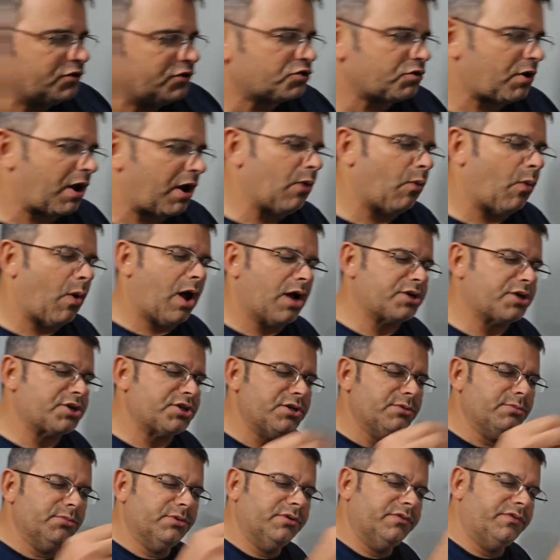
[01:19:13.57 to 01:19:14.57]
try
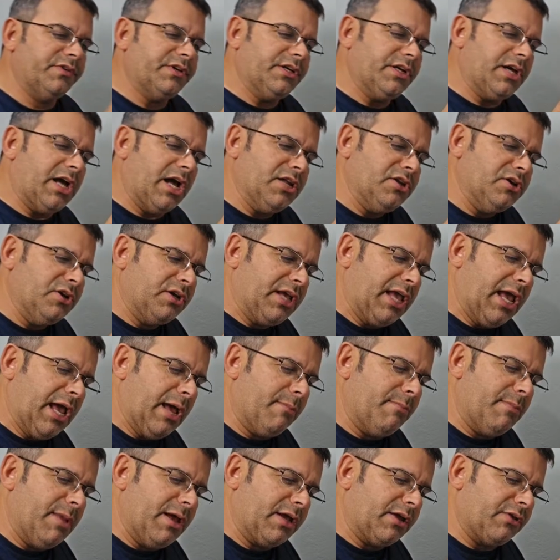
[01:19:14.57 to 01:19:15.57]
watching a movie and you
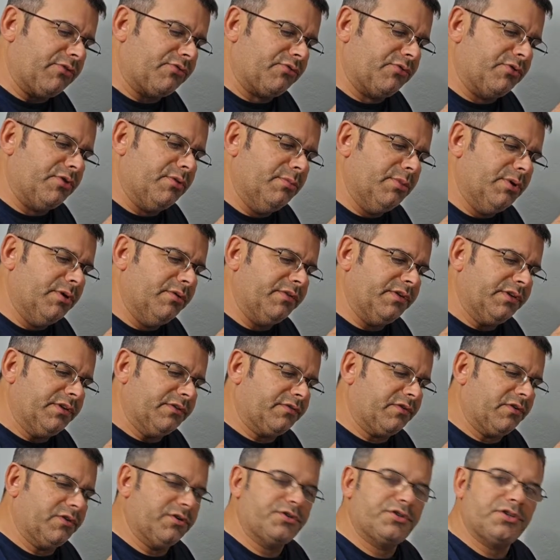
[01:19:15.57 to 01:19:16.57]
can't make it through the movie the
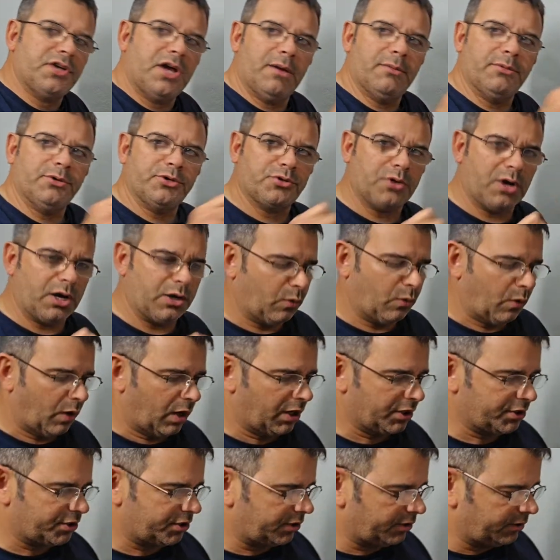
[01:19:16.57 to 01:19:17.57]
first time you try to
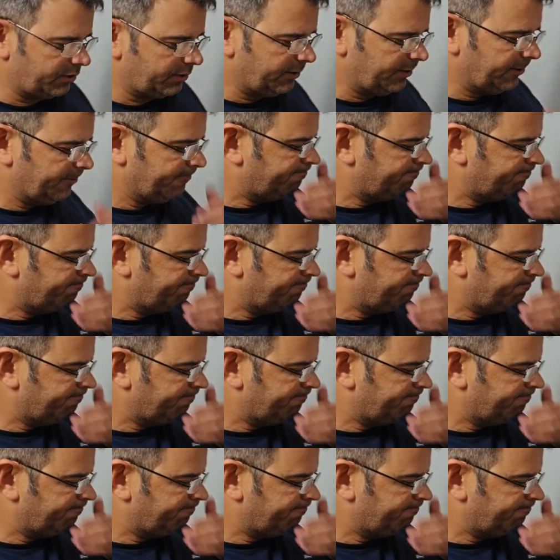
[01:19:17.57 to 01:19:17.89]
watch it,